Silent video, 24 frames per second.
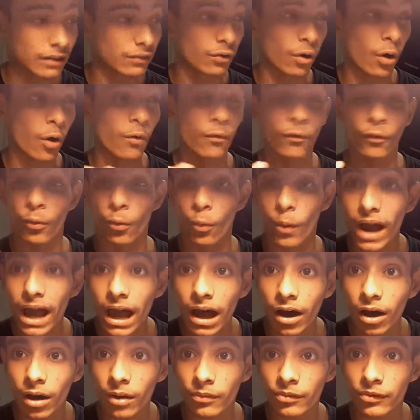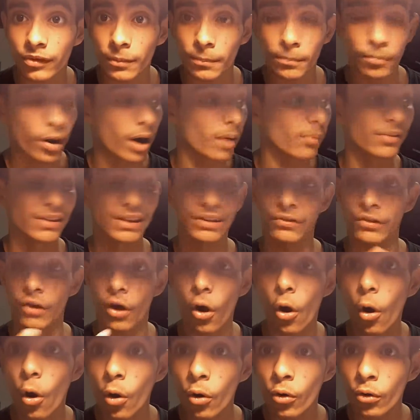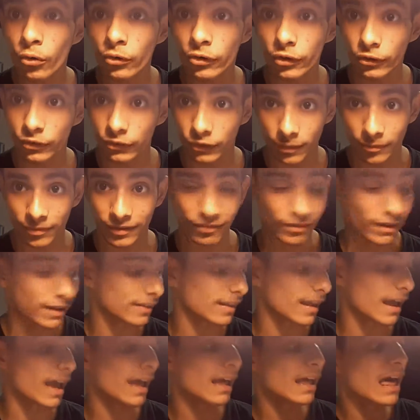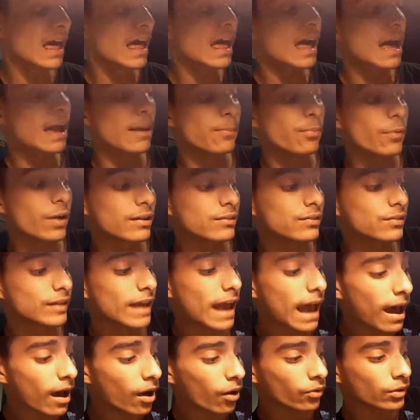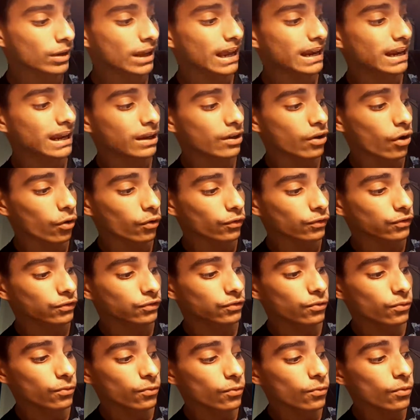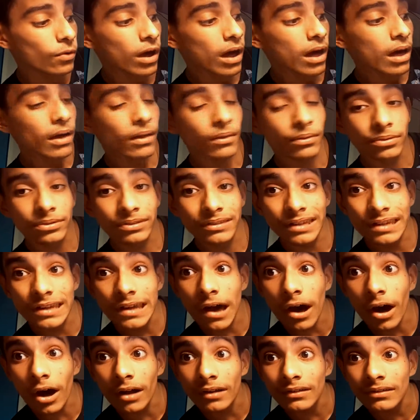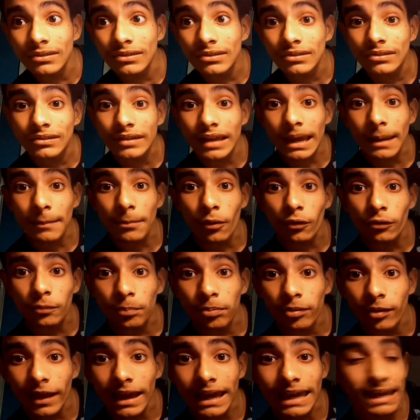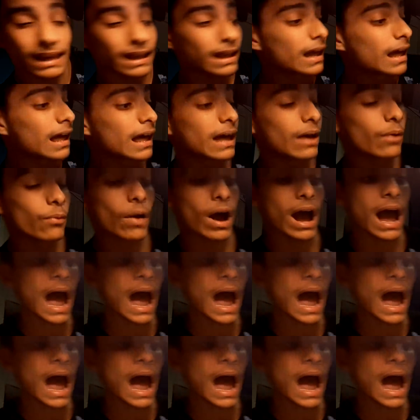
it's overwhelmed, probably it's old or something like that. It breaks down and it goes to the unstable plate. And